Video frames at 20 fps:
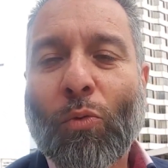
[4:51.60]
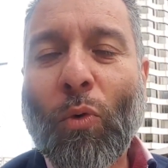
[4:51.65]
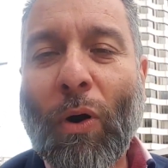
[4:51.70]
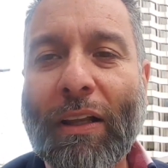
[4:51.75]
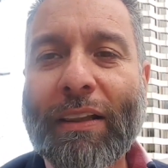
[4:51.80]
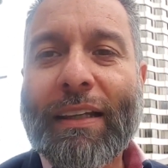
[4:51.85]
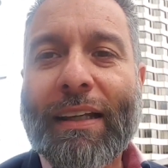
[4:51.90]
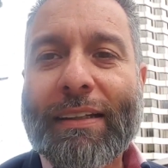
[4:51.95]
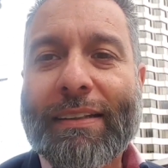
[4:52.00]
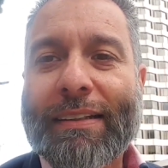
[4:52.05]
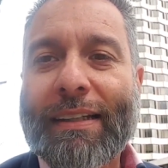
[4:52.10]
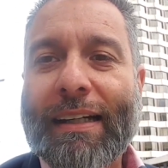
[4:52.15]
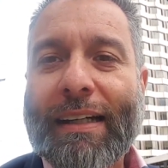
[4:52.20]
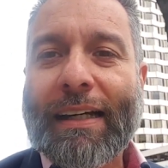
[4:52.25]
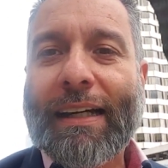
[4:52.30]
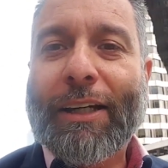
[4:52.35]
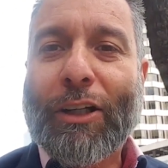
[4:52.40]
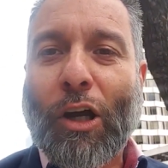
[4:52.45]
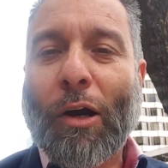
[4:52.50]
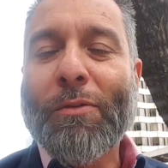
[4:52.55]
one that
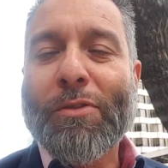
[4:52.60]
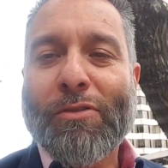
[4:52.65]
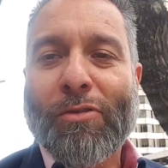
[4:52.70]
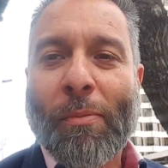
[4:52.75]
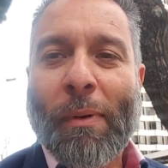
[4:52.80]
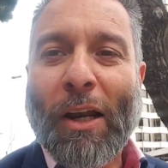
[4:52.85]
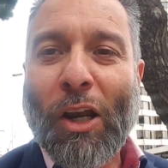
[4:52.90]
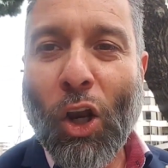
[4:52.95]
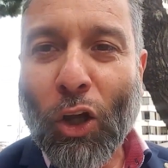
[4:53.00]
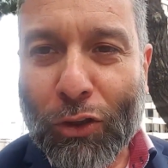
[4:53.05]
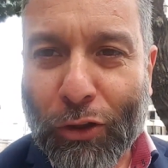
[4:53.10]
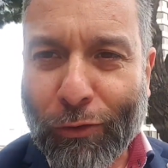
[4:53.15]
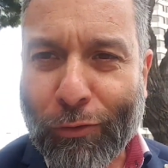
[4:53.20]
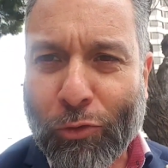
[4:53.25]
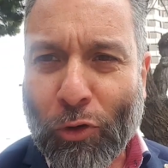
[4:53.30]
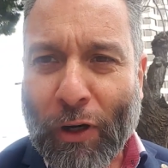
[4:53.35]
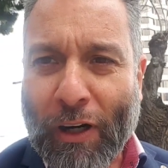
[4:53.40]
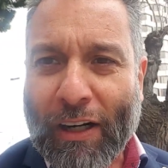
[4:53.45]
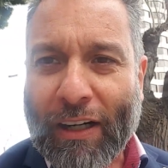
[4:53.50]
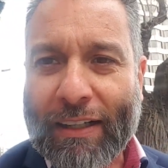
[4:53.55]
uh, comes from a lot
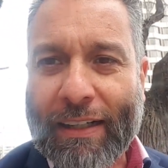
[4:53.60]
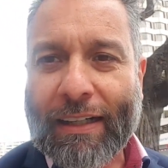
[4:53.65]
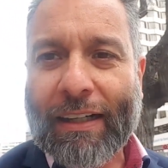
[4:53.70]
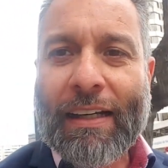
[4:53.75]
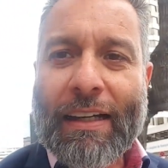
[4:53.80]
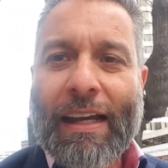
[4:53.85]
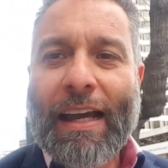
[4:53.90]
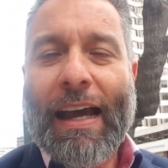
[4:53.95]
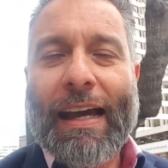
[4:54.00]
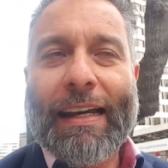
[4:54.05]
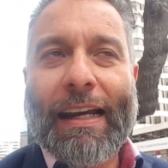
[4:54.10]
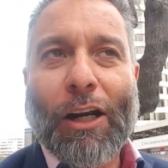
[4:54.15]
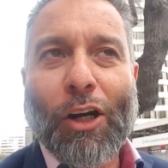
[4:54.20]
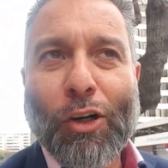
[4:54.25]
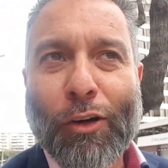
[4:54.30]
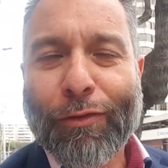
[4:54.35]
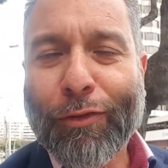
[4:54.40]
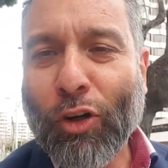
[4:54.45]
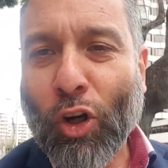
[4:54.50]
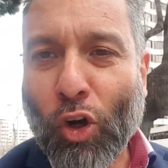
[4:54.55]
of work and a
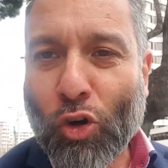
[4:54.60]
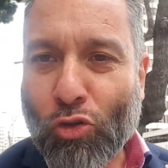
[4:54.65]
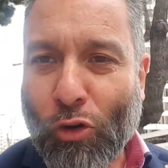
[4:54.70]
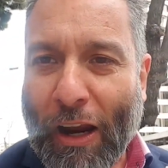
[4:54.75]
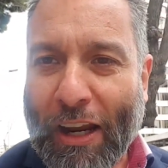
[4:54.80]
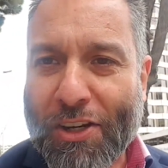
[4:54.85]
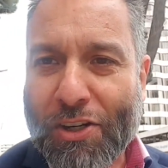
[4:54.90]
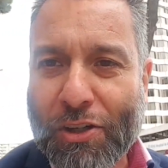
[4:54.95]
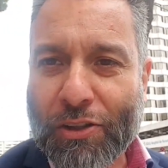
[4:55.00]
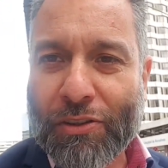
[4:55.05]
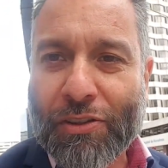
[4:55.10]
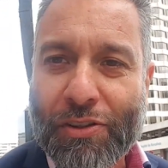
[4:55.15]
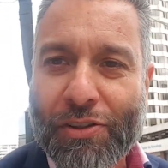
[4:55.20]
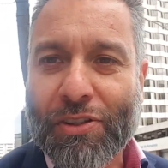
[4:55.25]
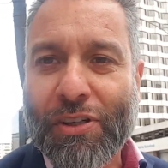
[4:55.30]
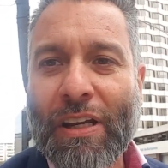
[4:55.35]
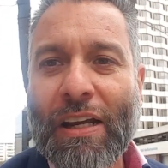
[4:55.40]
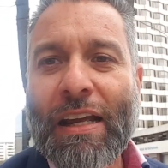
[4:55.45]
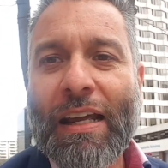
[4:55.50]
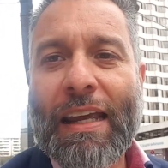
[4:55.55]
lot of
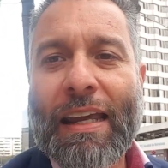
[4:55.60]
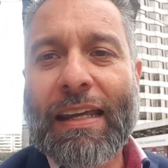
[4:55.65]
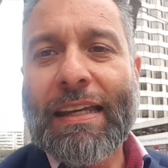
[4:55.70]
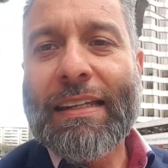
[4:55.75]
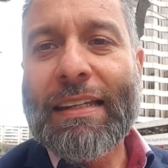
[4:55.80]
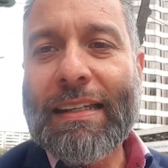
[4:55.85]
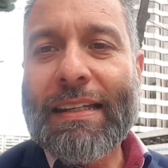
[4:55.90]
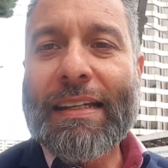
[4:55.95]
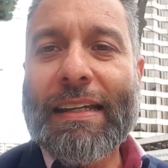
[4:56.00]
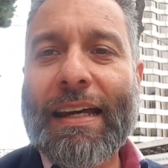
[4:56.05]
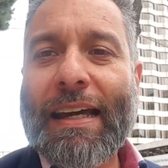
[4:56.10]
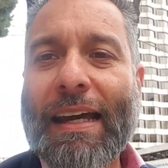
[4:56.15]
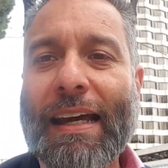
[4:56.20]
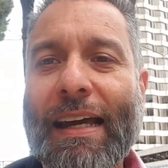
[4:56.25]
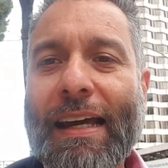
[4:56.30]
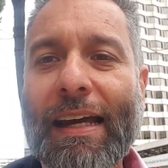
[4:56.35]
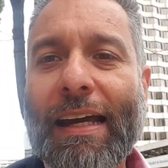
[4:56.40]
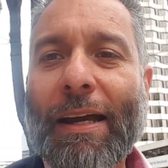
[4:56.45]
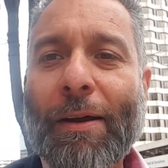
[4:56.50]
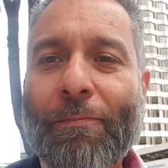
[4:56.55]
corrections in the
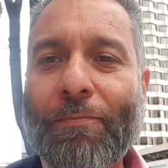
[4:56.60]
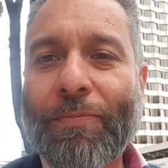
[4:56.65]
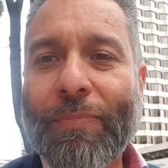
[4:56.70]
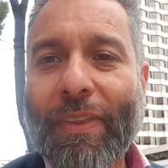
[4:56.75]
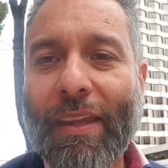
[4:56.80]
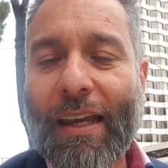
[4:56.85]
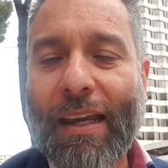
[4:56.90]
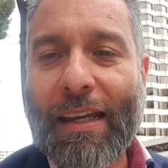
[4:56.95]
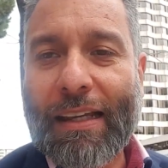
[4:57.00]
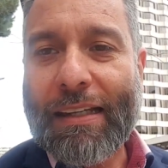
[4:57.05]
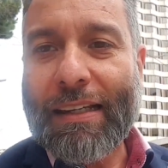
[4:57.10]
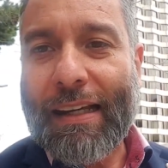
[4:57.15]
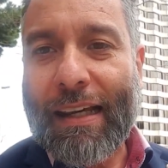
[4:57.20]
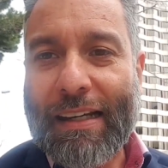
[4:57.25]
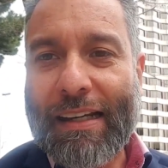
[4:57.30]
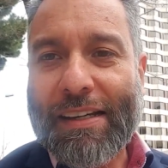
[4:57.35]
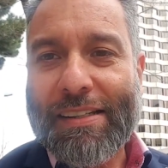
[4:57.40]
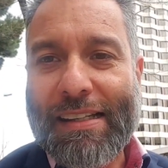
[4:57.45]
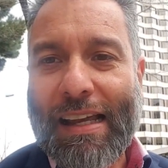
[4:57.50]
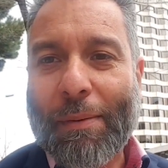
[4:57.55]
um, in,
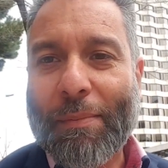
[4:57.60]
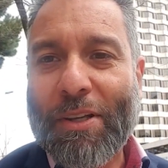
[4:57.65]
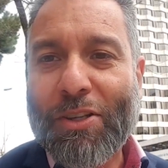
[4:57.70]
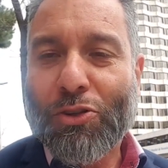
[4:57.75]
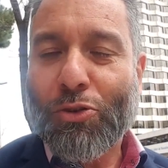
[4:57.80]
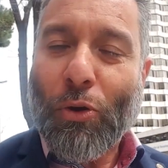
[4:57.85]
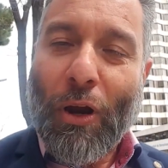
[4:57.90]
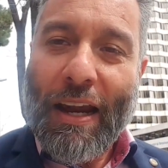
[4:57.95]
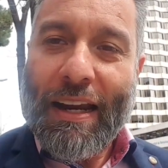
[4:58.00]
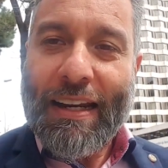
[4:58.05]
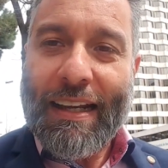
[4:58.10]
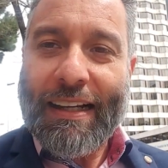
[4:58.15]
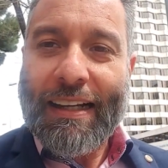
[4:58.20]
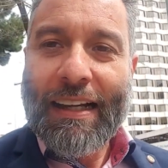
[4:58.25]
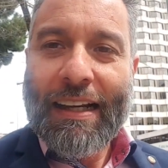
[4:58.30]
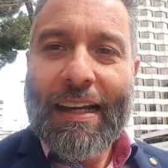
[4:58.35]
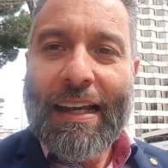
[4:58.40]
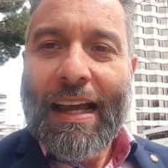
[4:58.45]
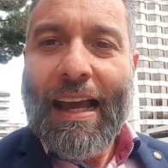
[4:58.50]
in his time in training.